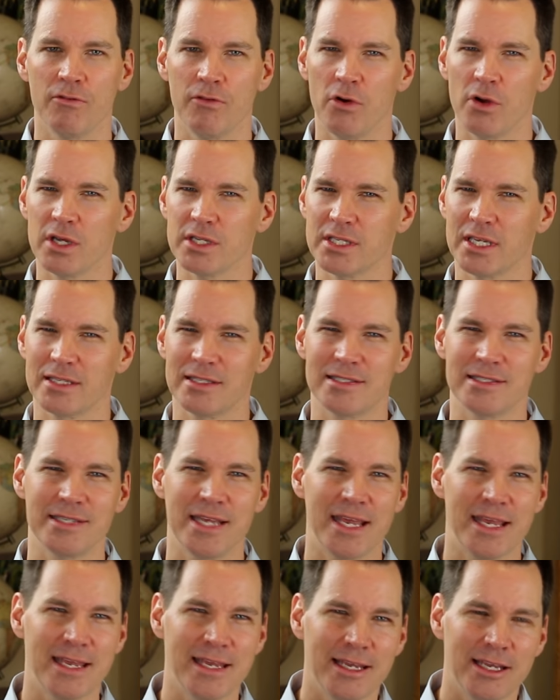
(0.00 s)
focus on
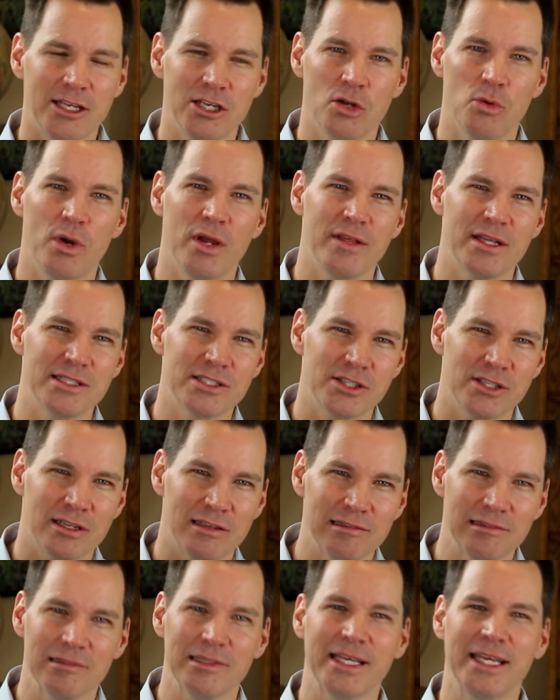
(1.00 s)
saying it in a way that's going
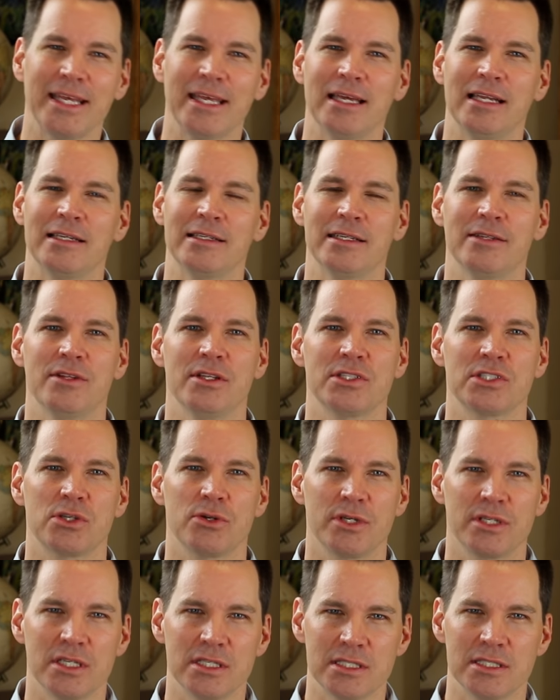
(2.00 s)
to land and that's
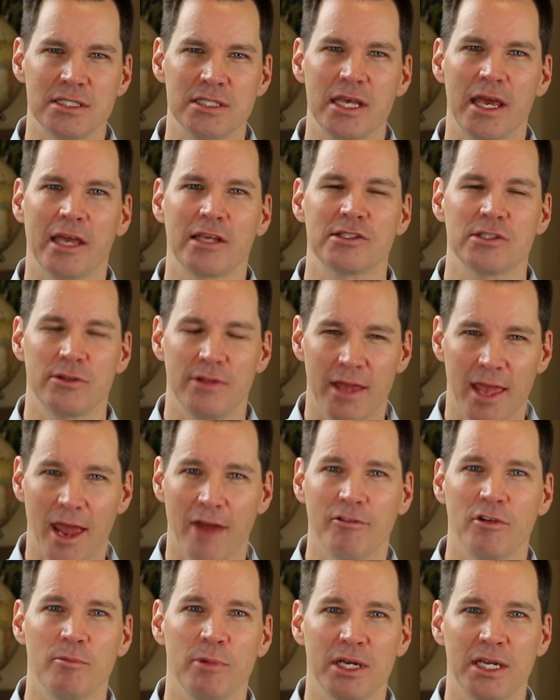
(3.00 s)
going to stick so that
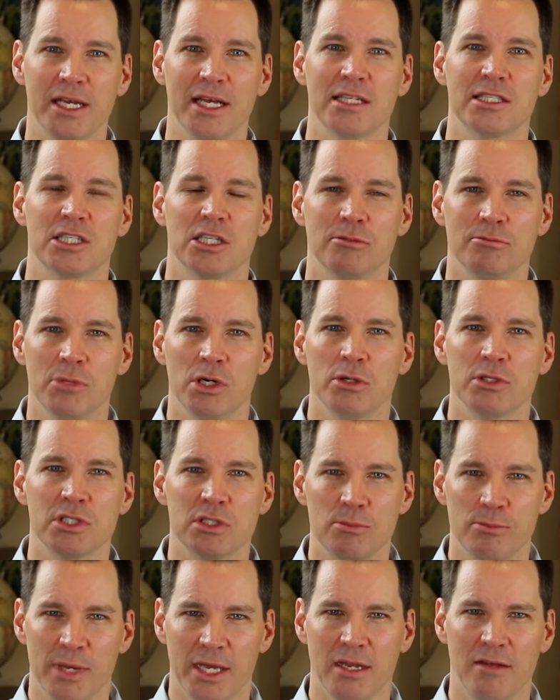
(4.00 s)
everybody gets the
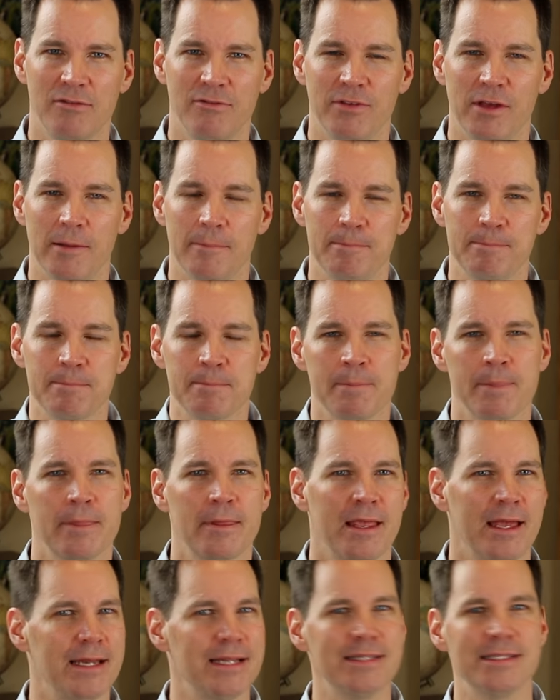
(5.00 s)
most benefit.
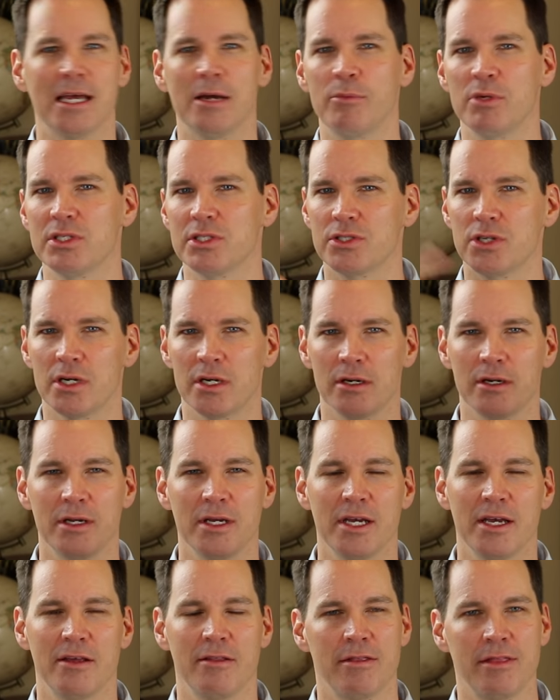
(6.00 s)
Anytime we start
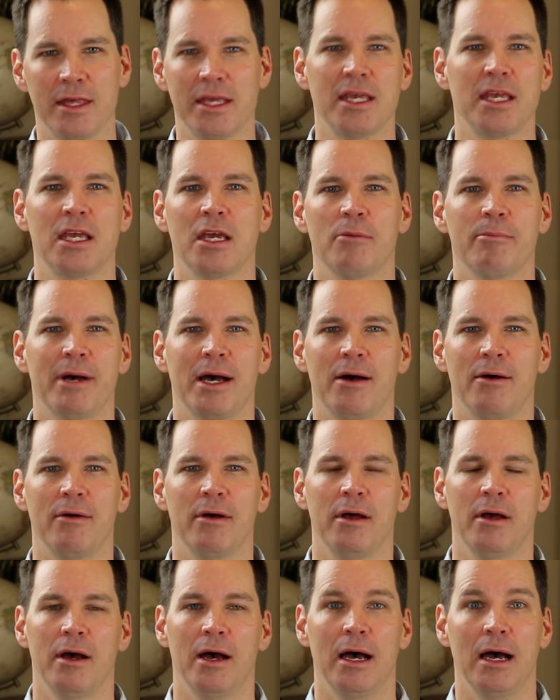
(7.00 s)
thinking
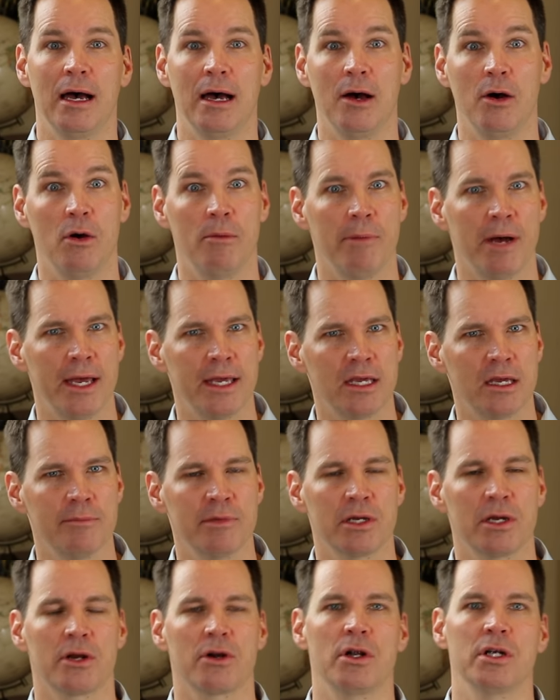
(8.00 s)
about how am I
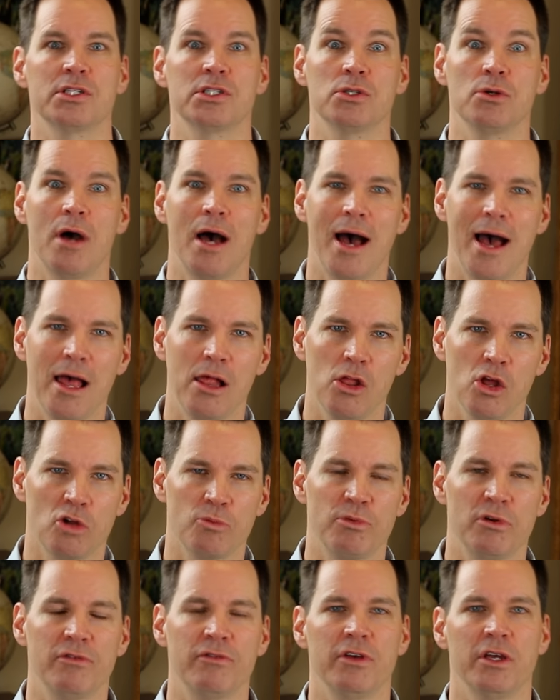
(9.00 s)
coming across? Do I
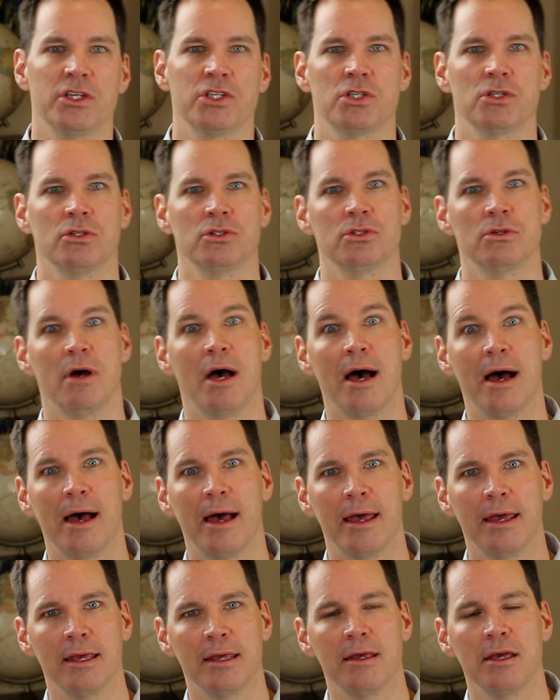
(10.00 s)
look professional? Do
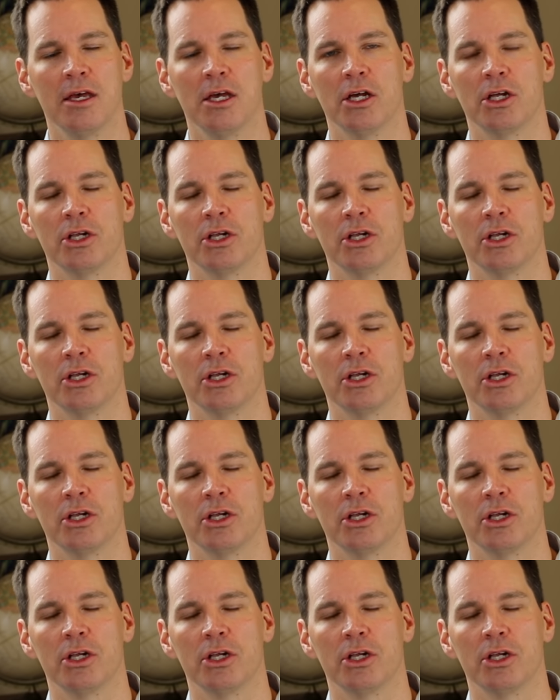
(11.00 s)
I